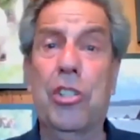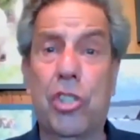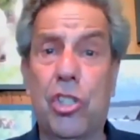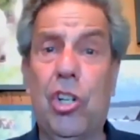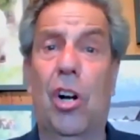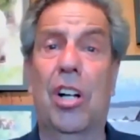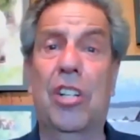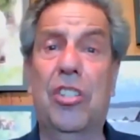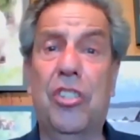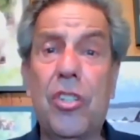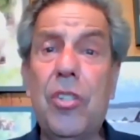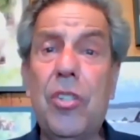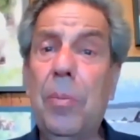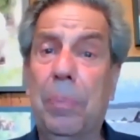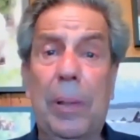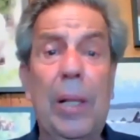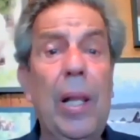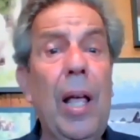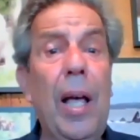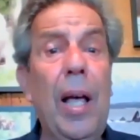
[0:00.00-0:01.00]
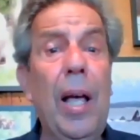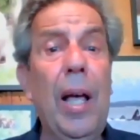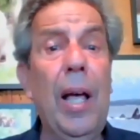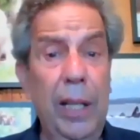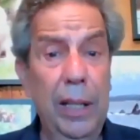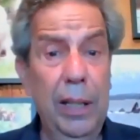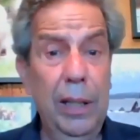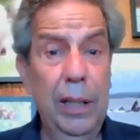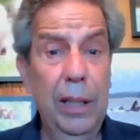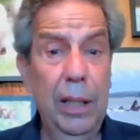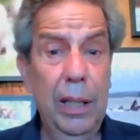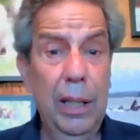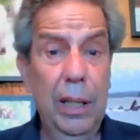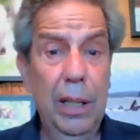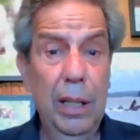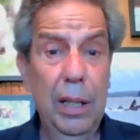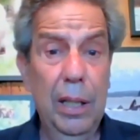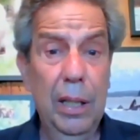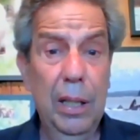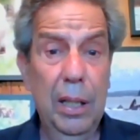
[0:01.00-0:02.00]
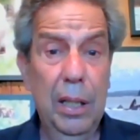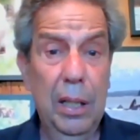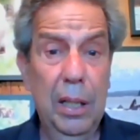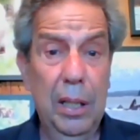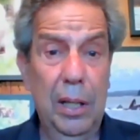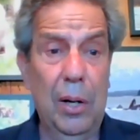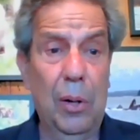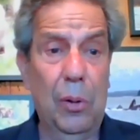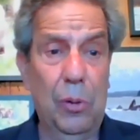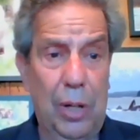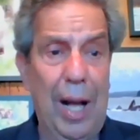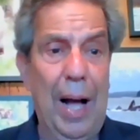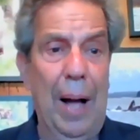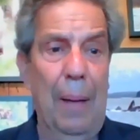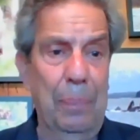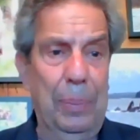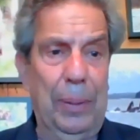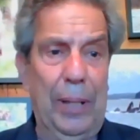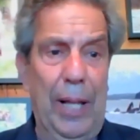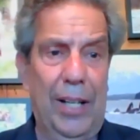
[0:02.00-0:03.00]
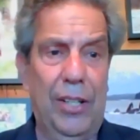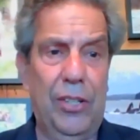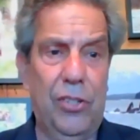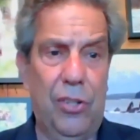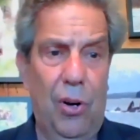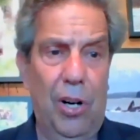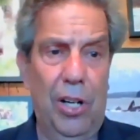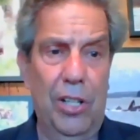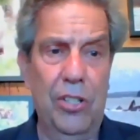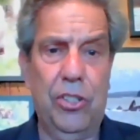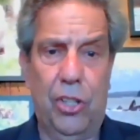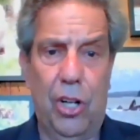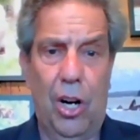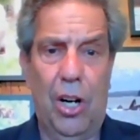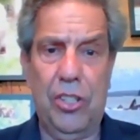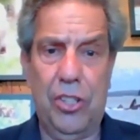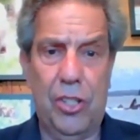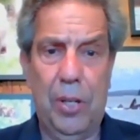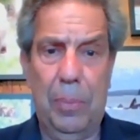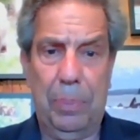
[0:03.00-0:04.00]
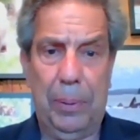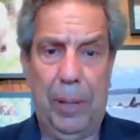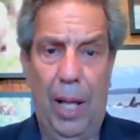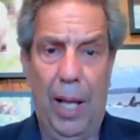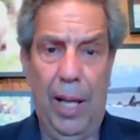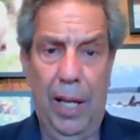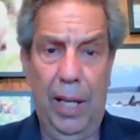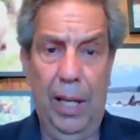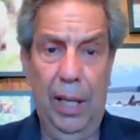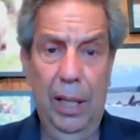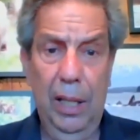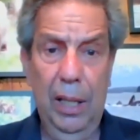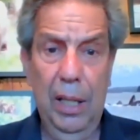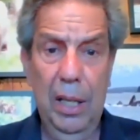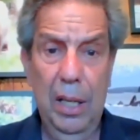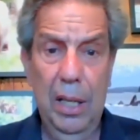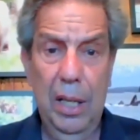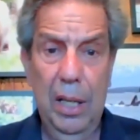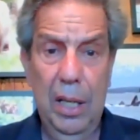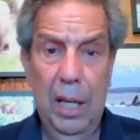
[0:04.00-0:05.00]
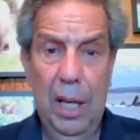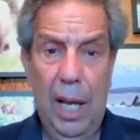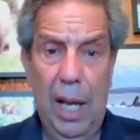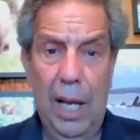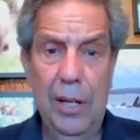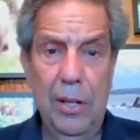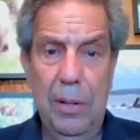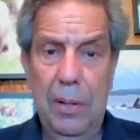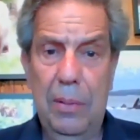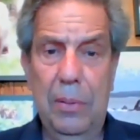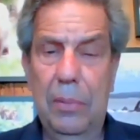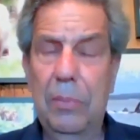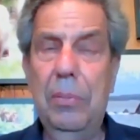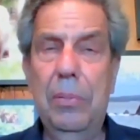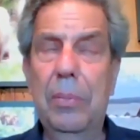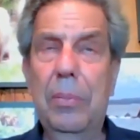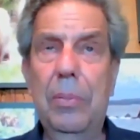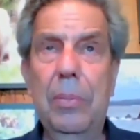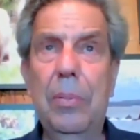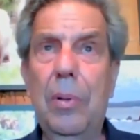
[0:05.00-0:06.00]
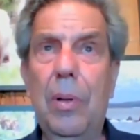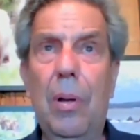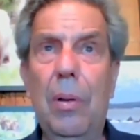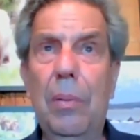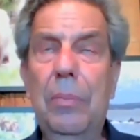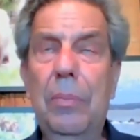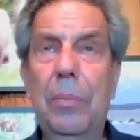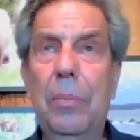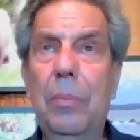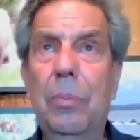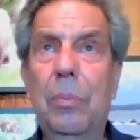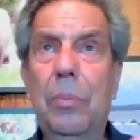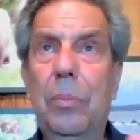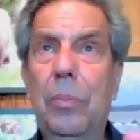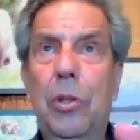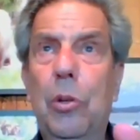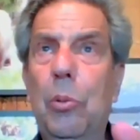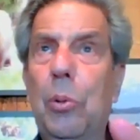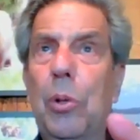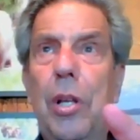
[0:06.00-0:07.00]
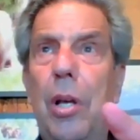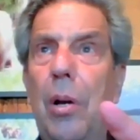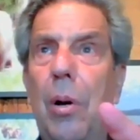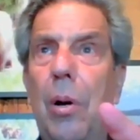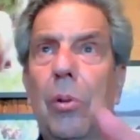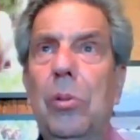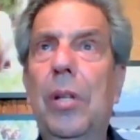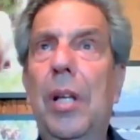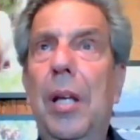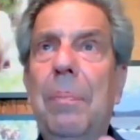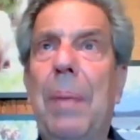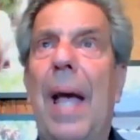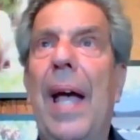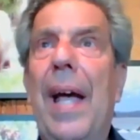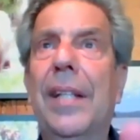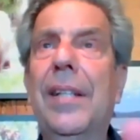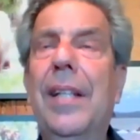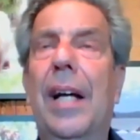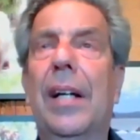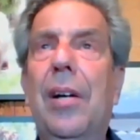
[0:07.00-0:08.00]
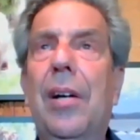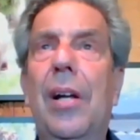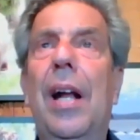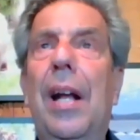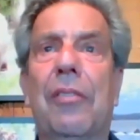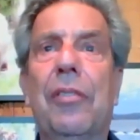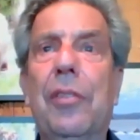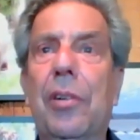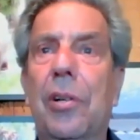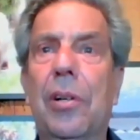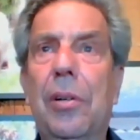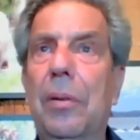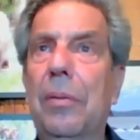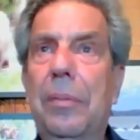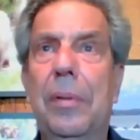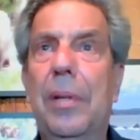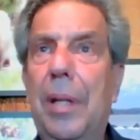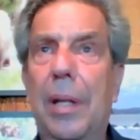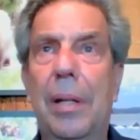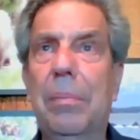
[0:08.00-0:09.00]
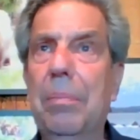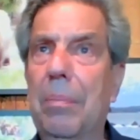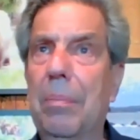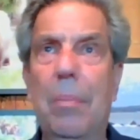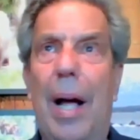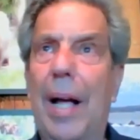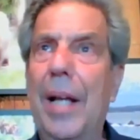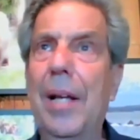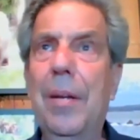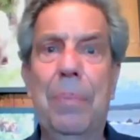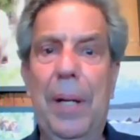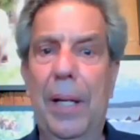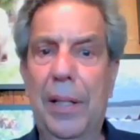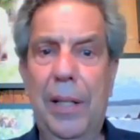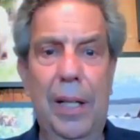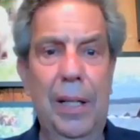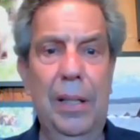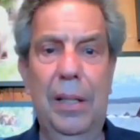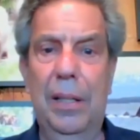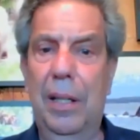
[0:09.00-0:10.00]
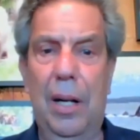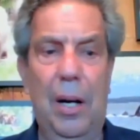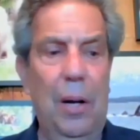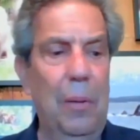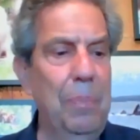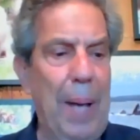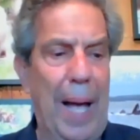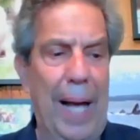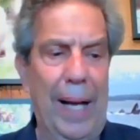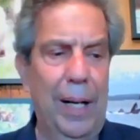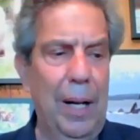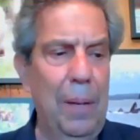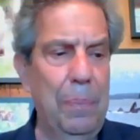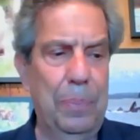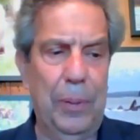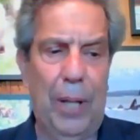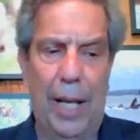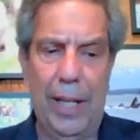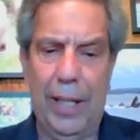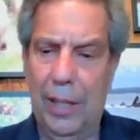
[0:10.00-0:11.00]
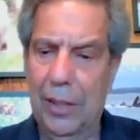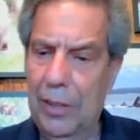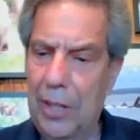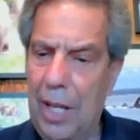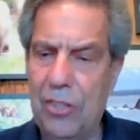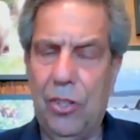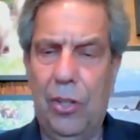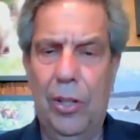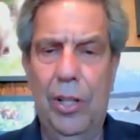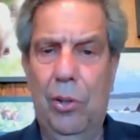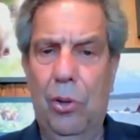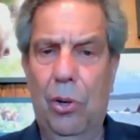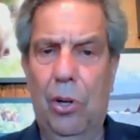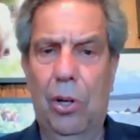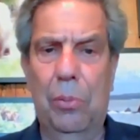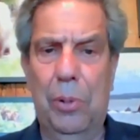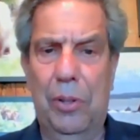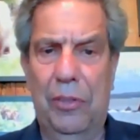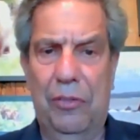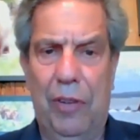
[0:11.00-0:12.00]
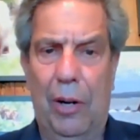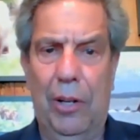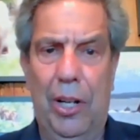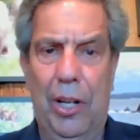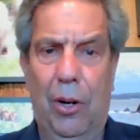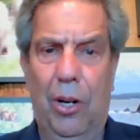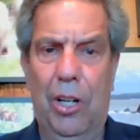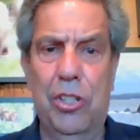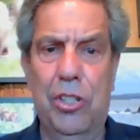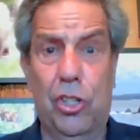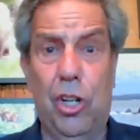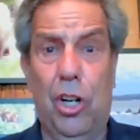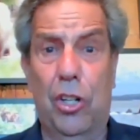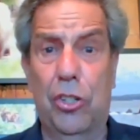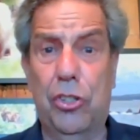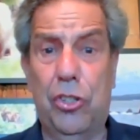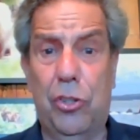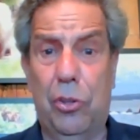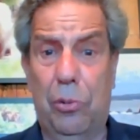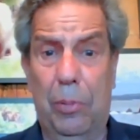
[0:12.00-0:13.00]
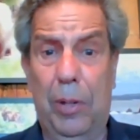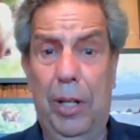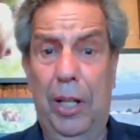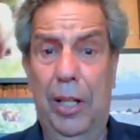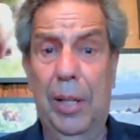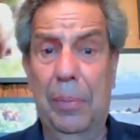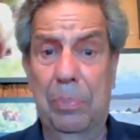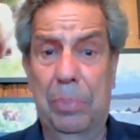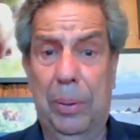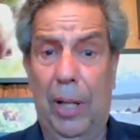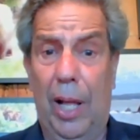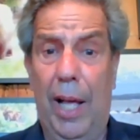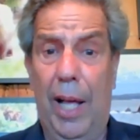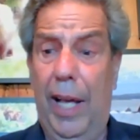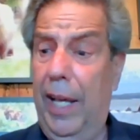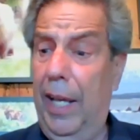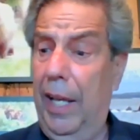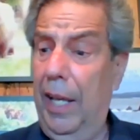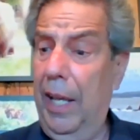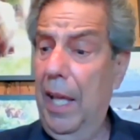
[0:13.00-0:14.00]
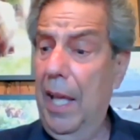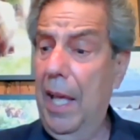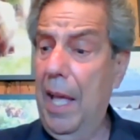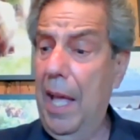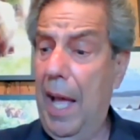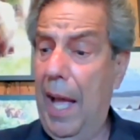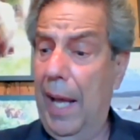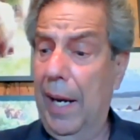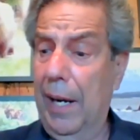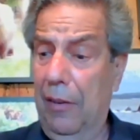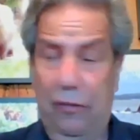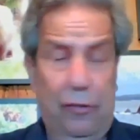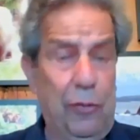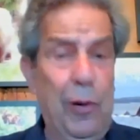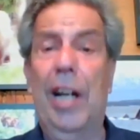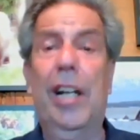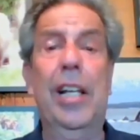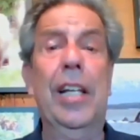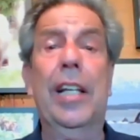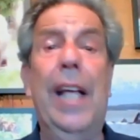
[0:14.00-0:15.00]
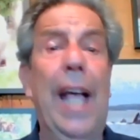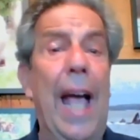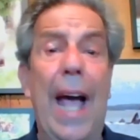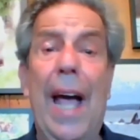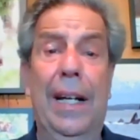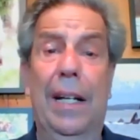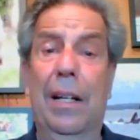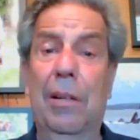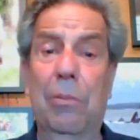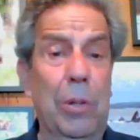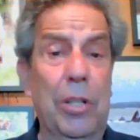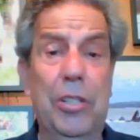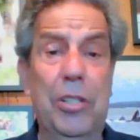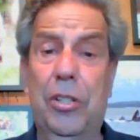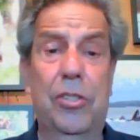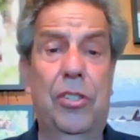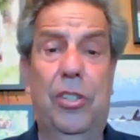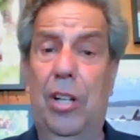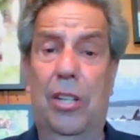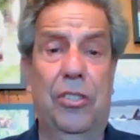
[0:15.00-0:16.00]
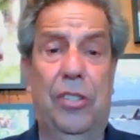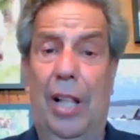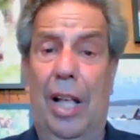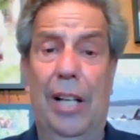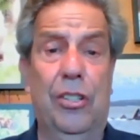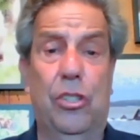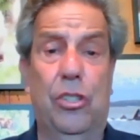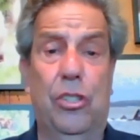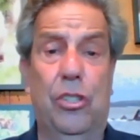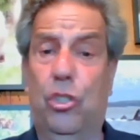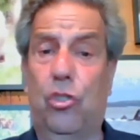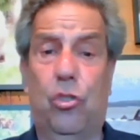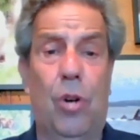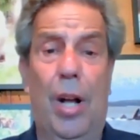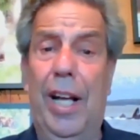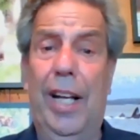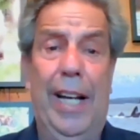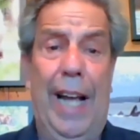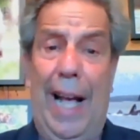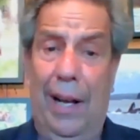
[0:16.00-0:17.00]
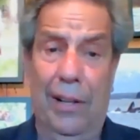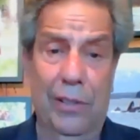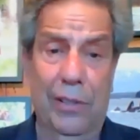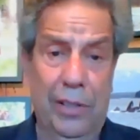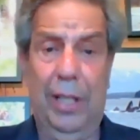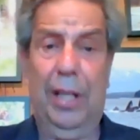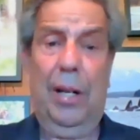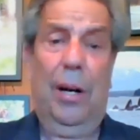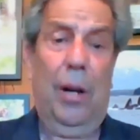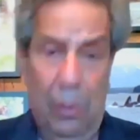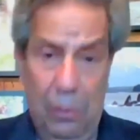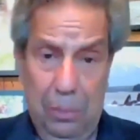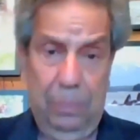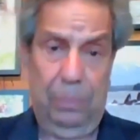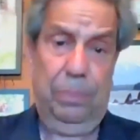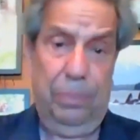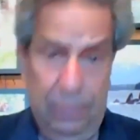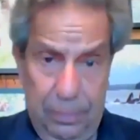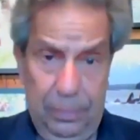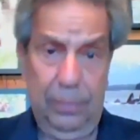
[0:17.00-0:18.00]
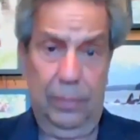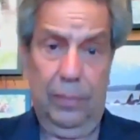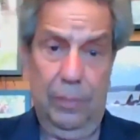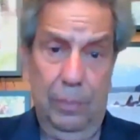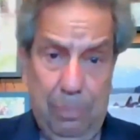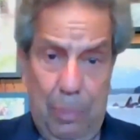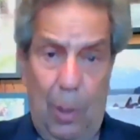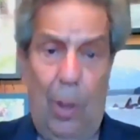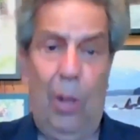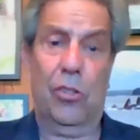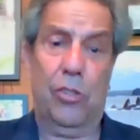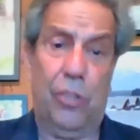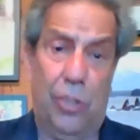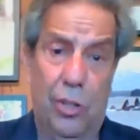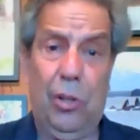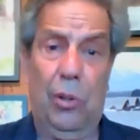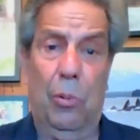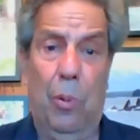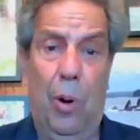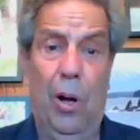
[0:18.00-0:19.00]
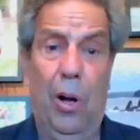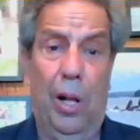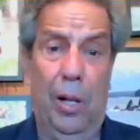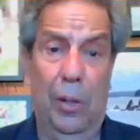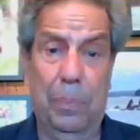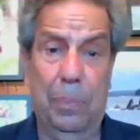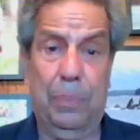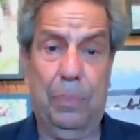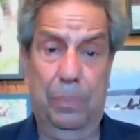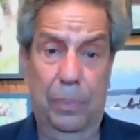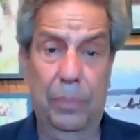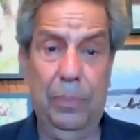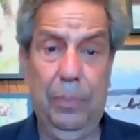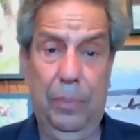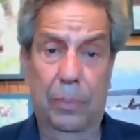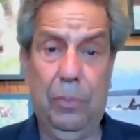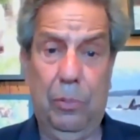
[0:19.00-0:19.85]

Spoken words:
hard charts to play, complex hard charts to play. And you were the only band that could ever, in my opinion, back up like a Leslie Gore with very hard charts to read and play, and a Freddie Cannon, which is just like straight out, balls to the wall